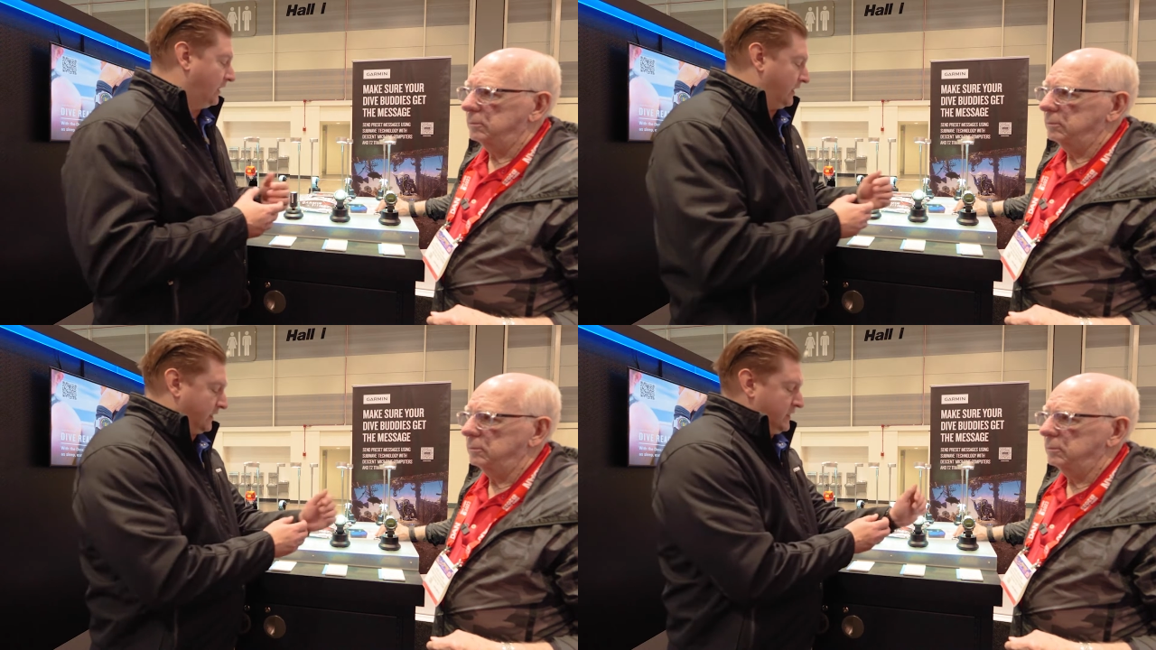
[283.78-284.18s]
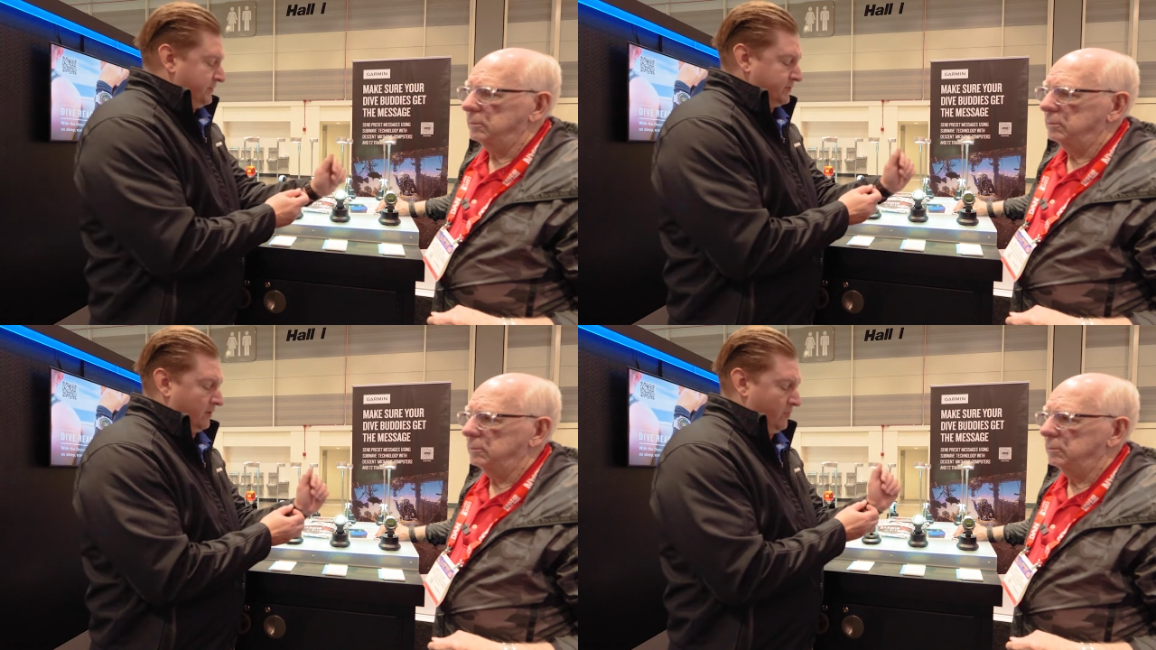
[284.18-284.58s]
Speaker 1: It
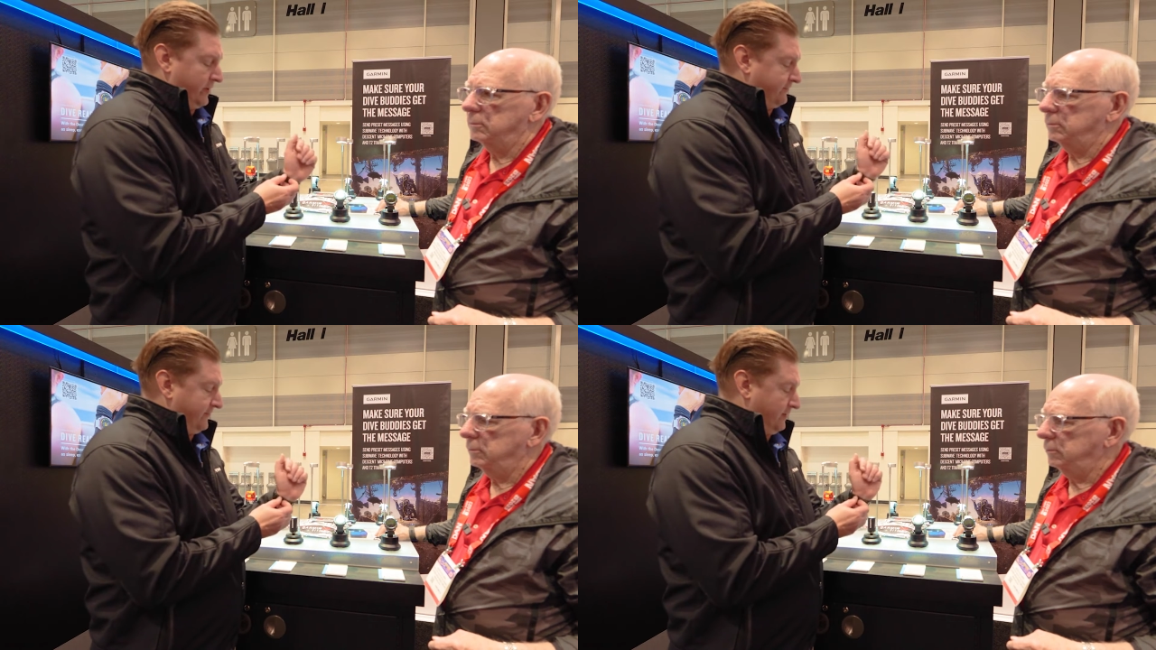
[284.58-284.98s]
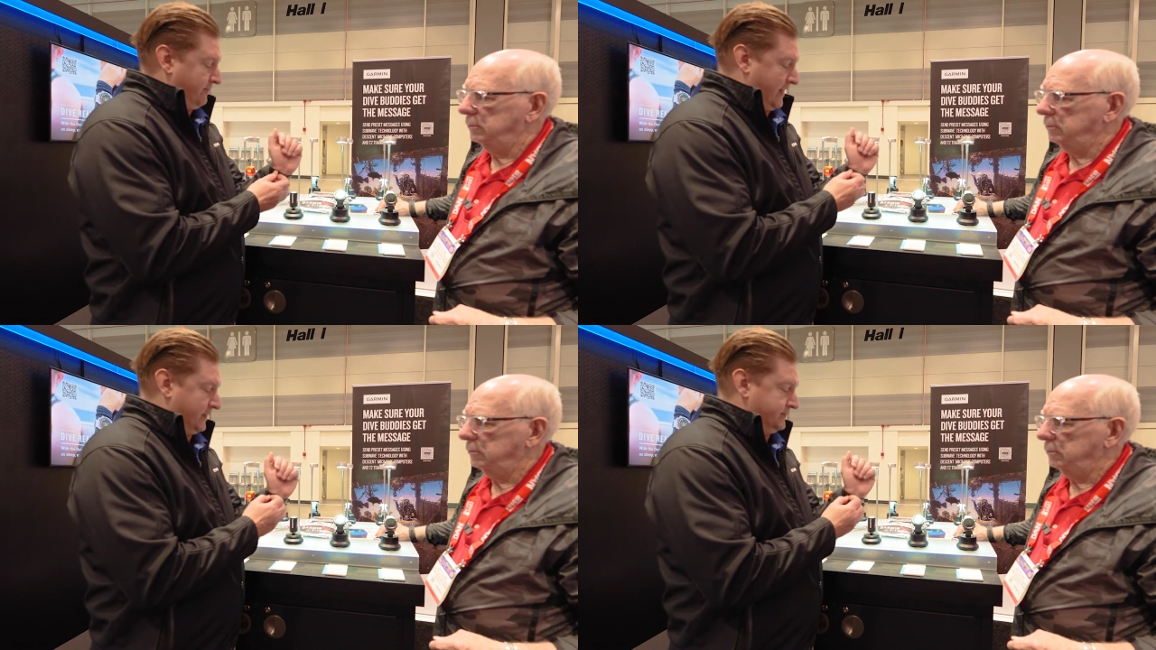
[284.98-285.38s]
keeps our quick
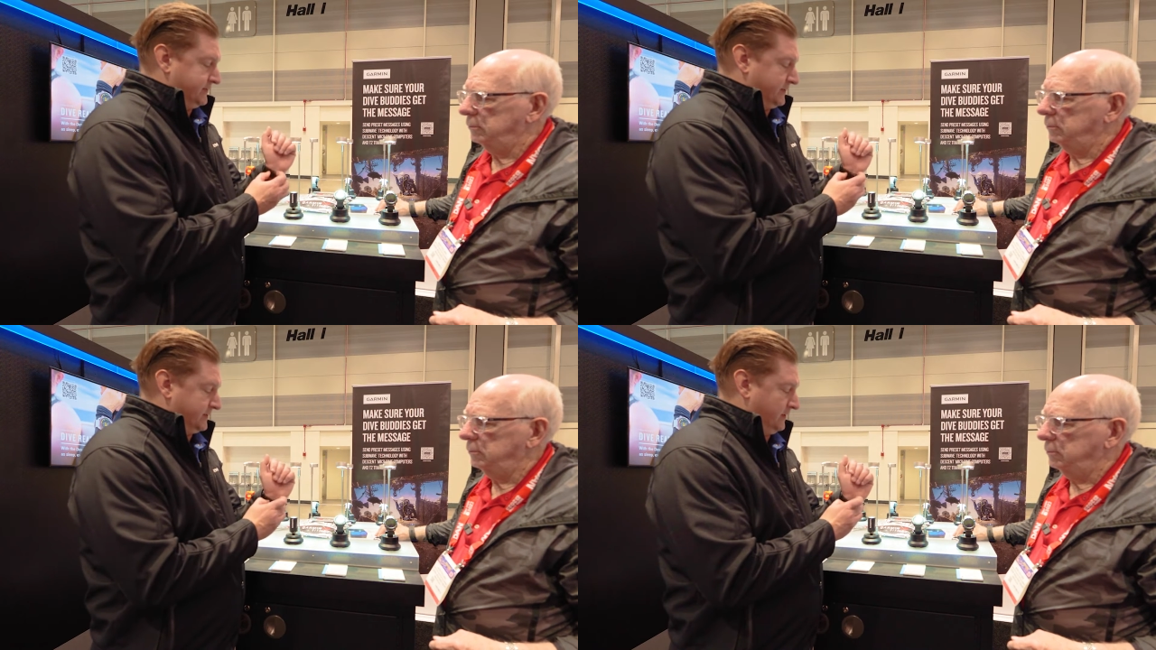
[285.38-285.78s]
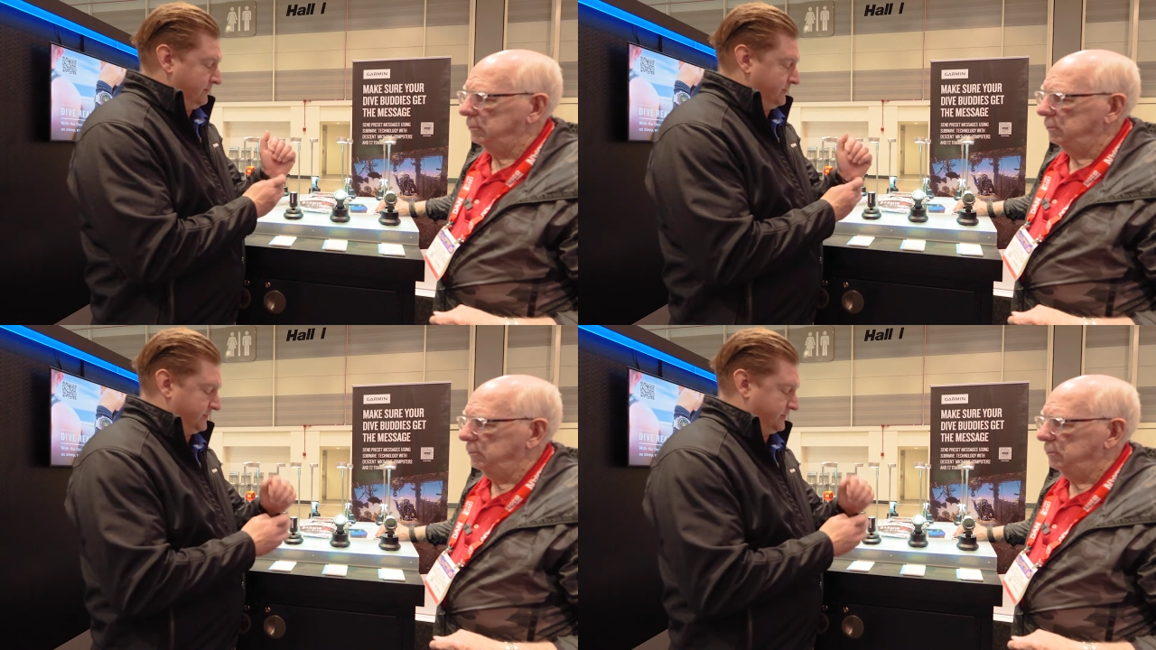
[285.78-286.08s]
fit band system.